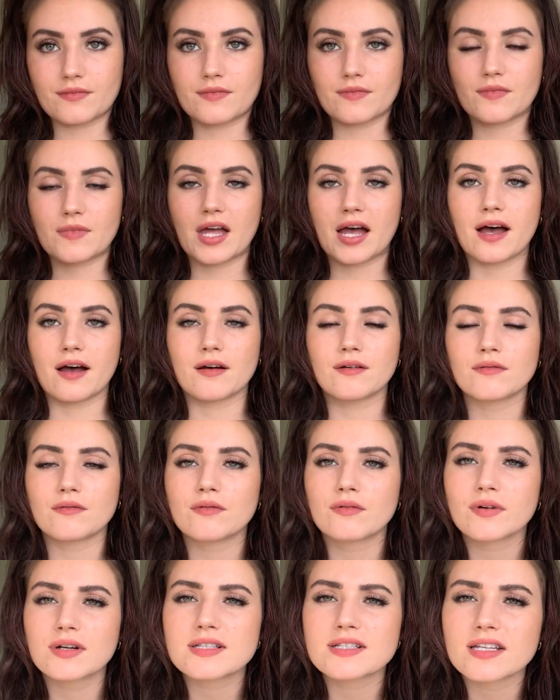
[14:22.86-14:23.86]

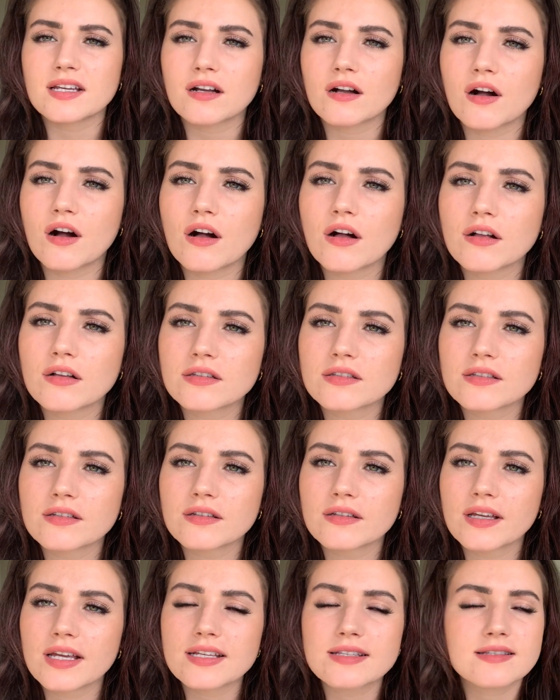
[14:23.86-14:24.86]
what's it called?
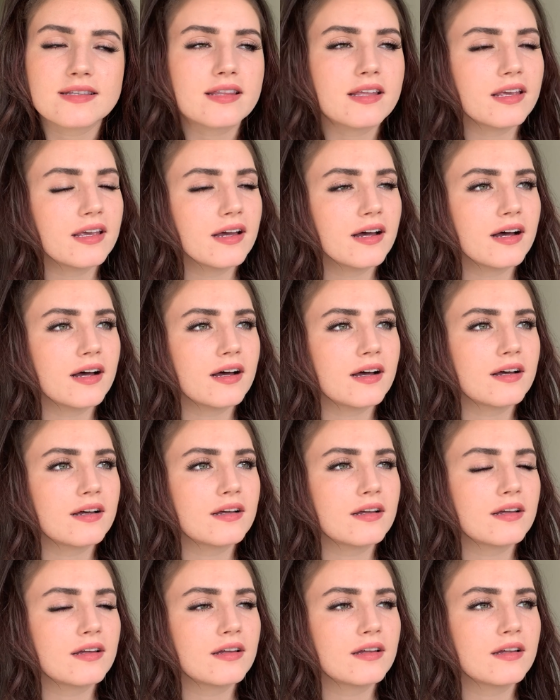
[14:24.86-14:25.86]
It's the
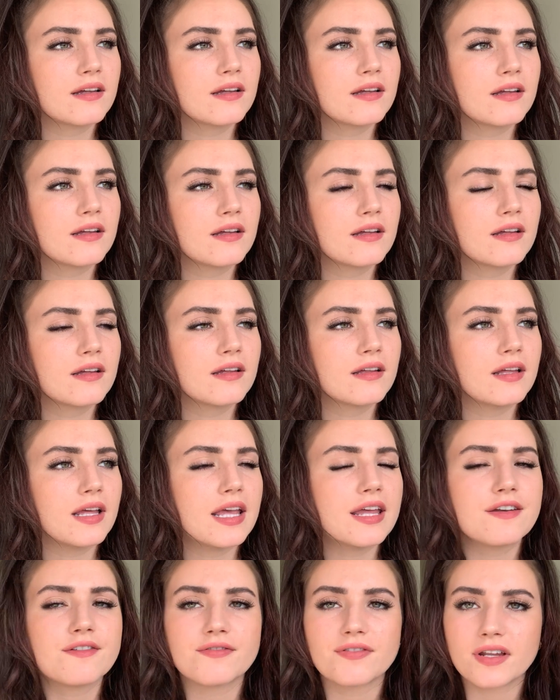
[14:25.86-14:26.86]

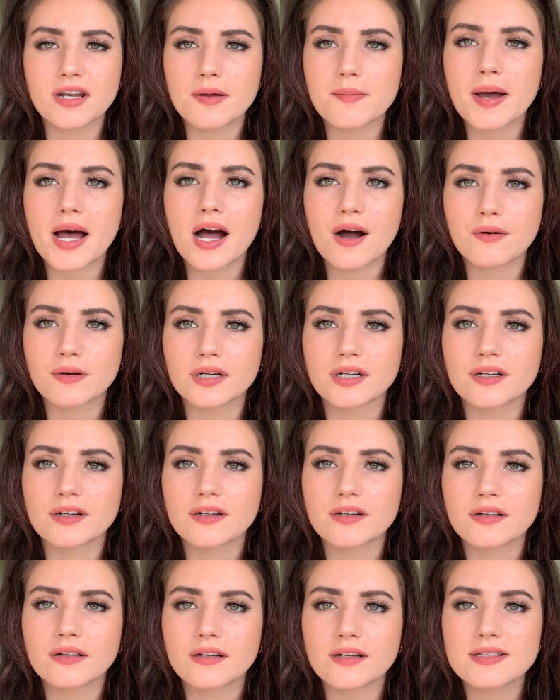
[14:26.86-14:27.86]
infinite power.
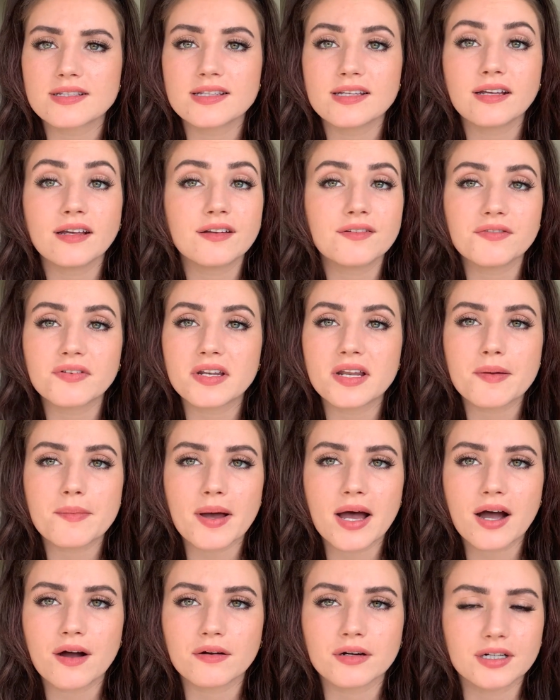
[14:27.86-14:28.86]
It's the infinite
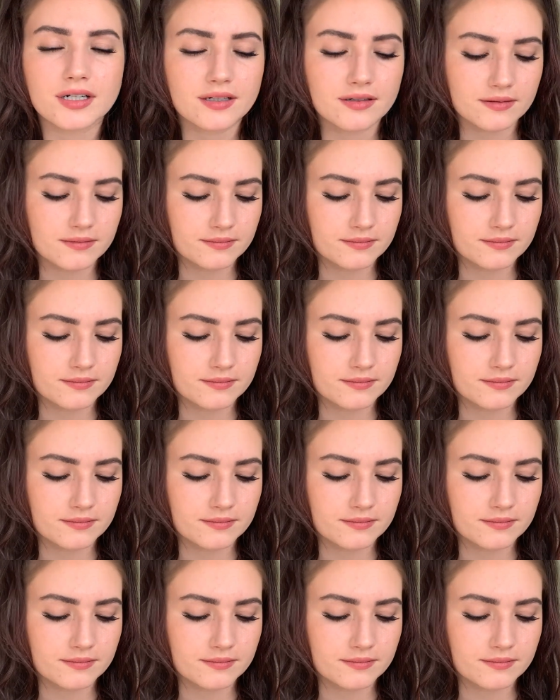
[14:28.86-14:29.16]
power.